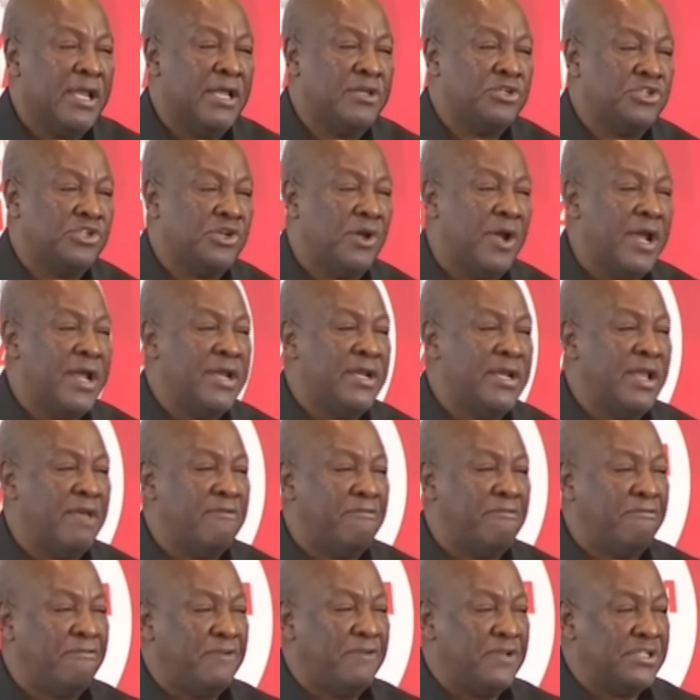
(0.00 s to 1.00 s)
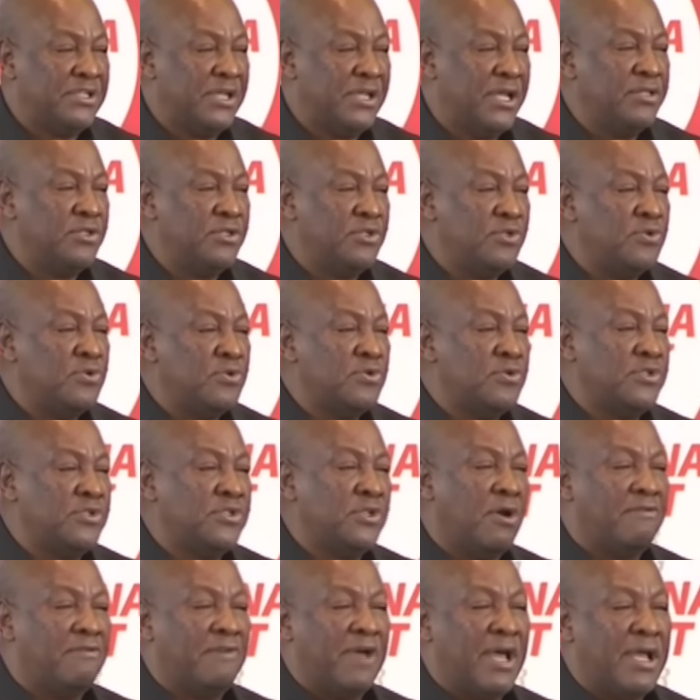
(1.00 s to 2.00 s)
and ensuring the efficient
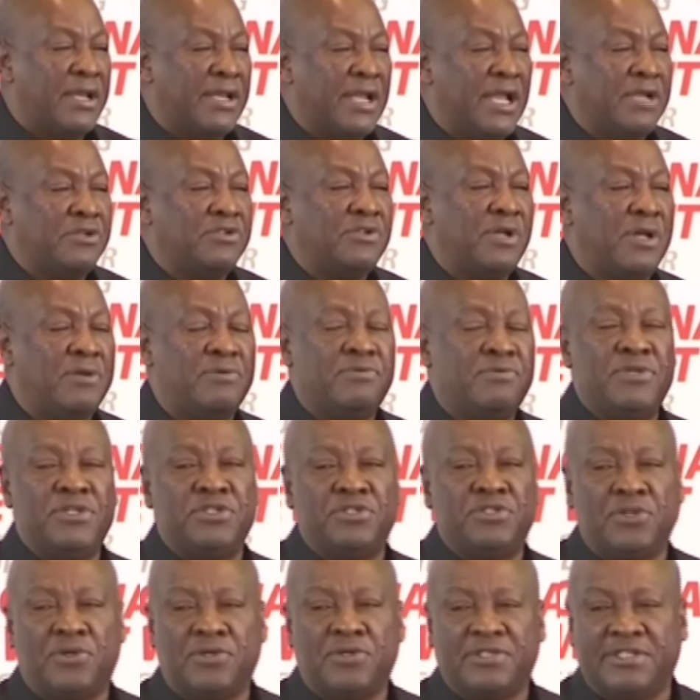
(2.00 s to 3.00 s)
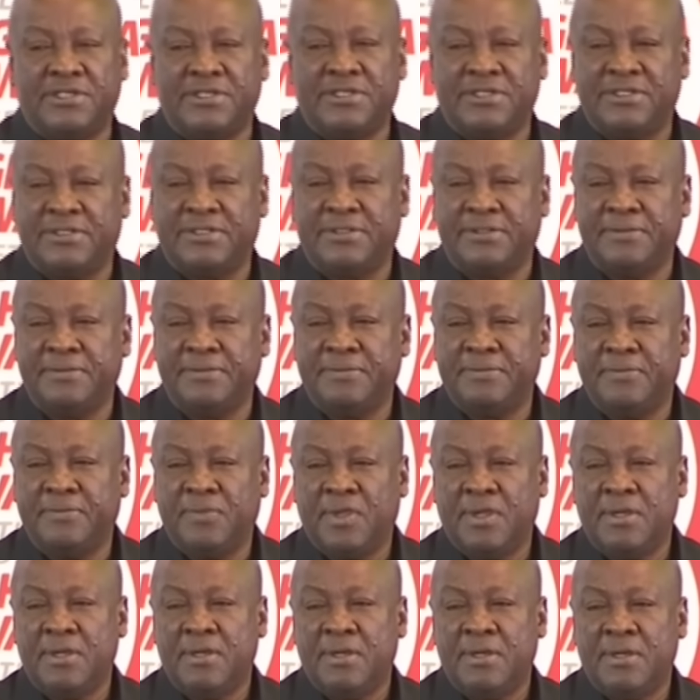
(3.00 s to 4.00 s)
use of our natural resources.
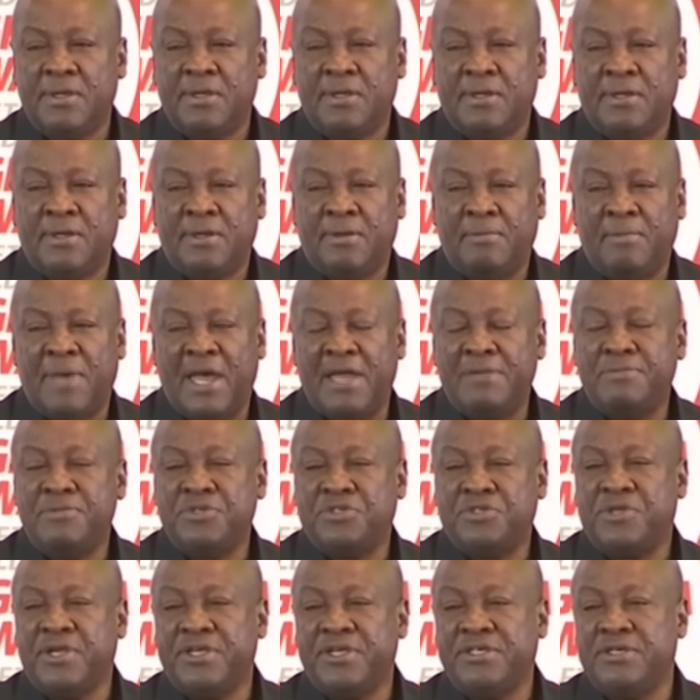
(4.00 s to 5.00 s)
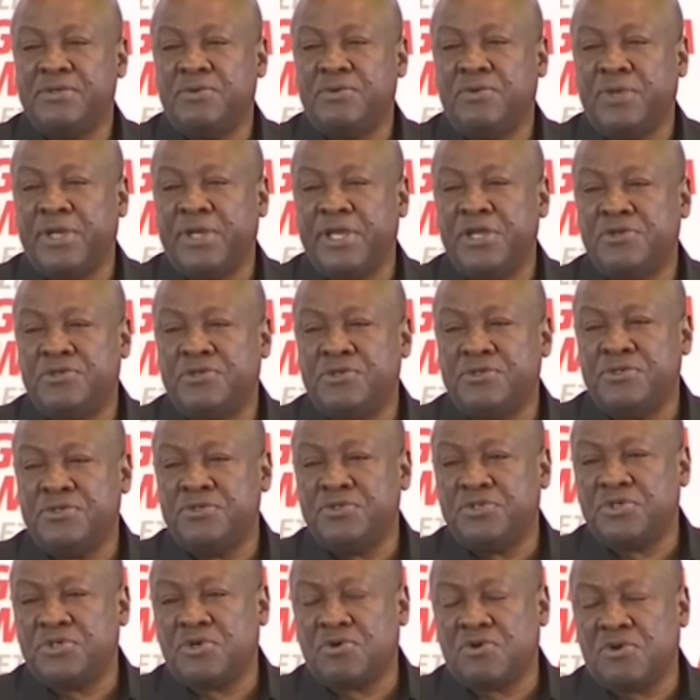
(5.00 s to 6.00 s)
My administration will
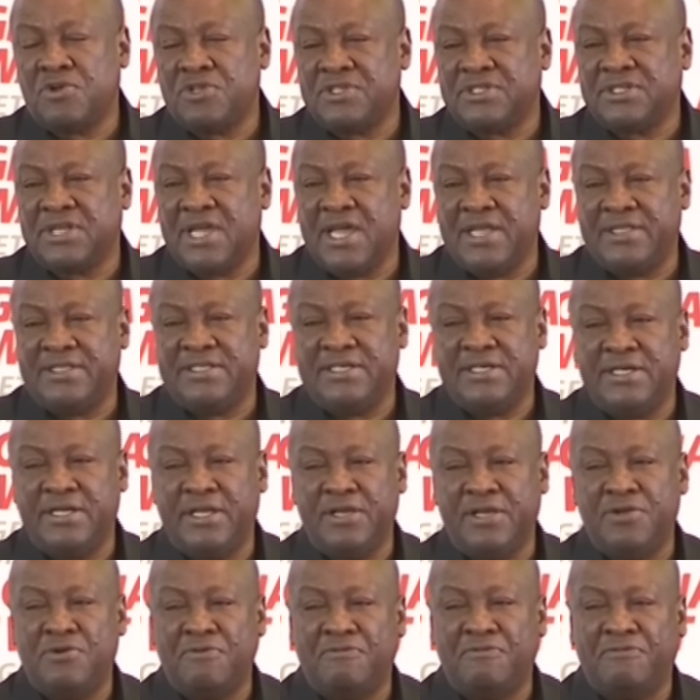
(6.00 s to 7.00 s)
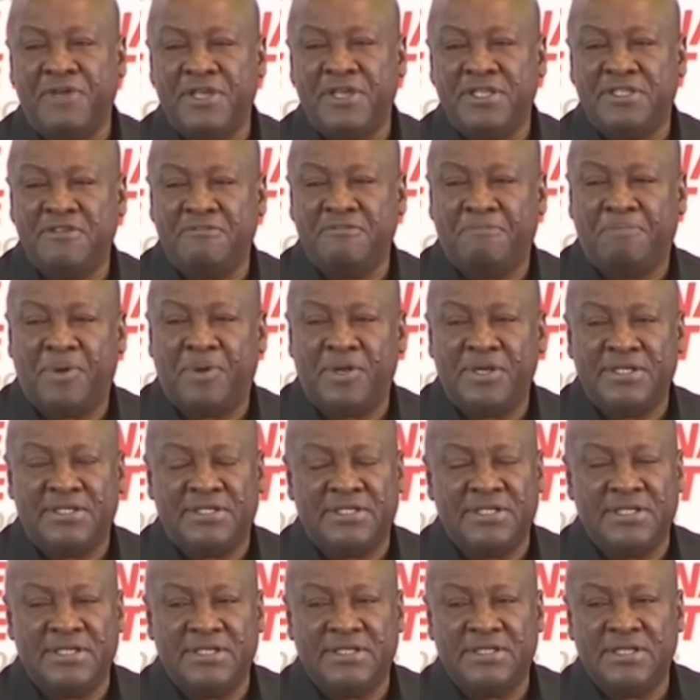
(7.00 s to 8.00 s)
introduce cross-cutting innovative
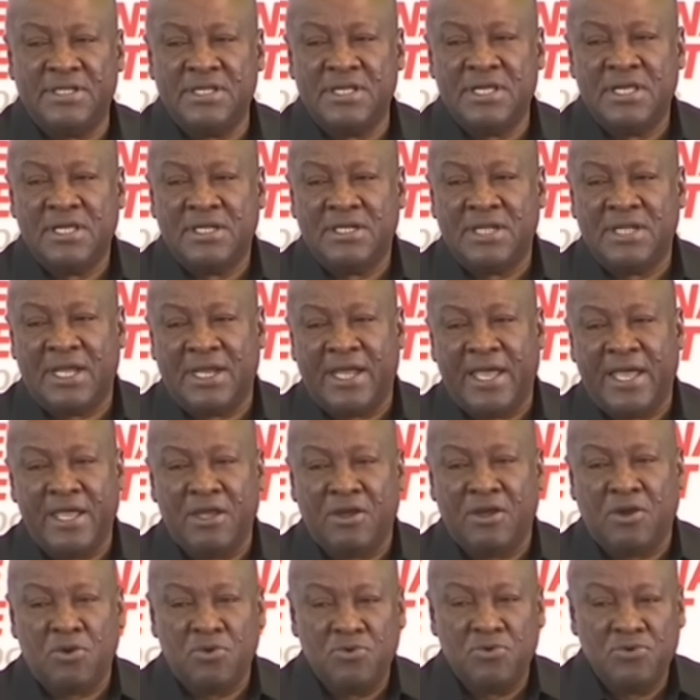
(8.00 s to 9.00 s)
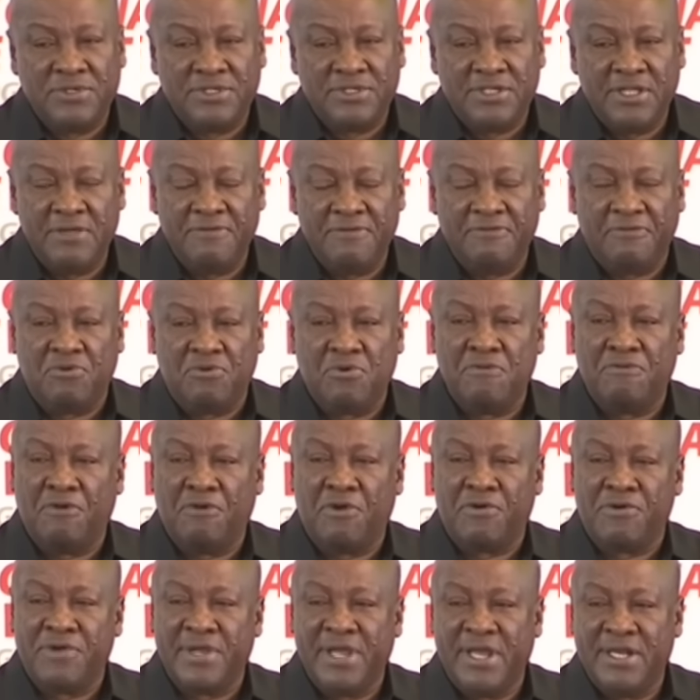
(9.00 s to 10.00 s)
policies that are inclusive,
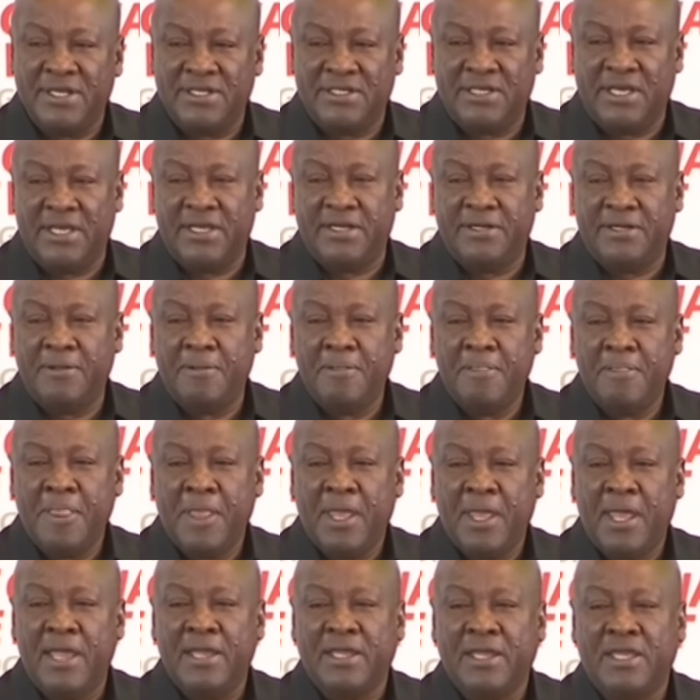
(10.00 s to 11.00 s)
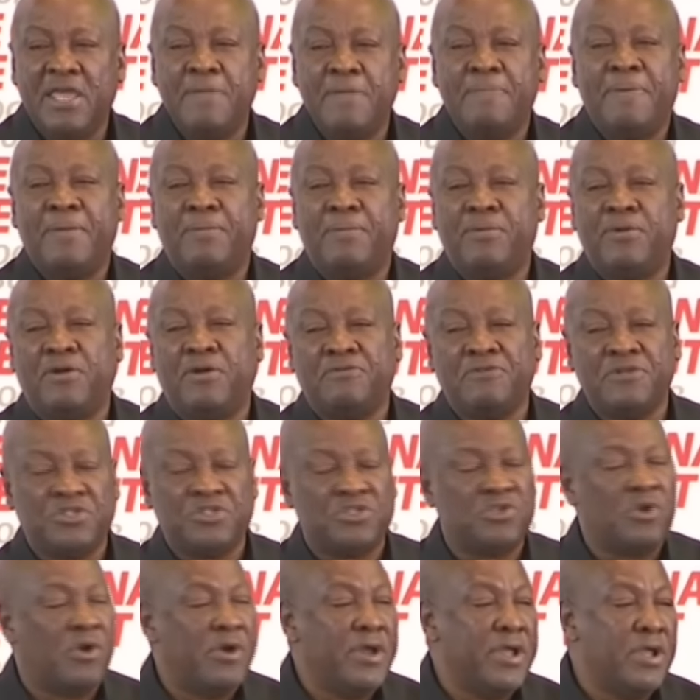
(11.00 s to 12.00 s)
growth-oriented, and capable of
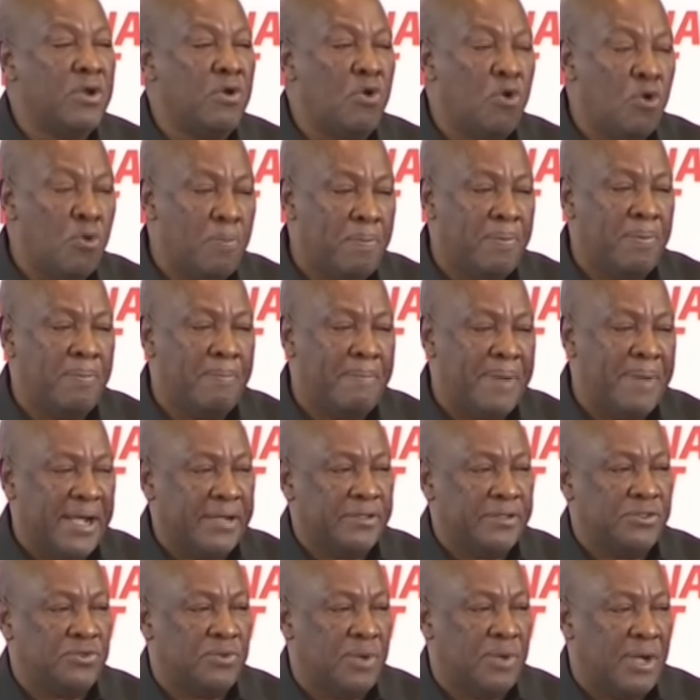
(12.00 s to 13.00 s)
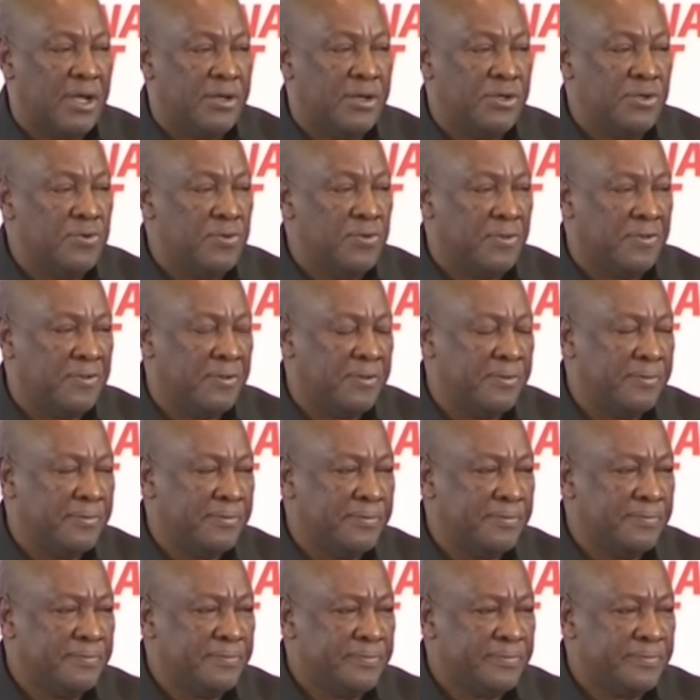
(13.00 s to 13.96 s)
restoring hope back to our youth.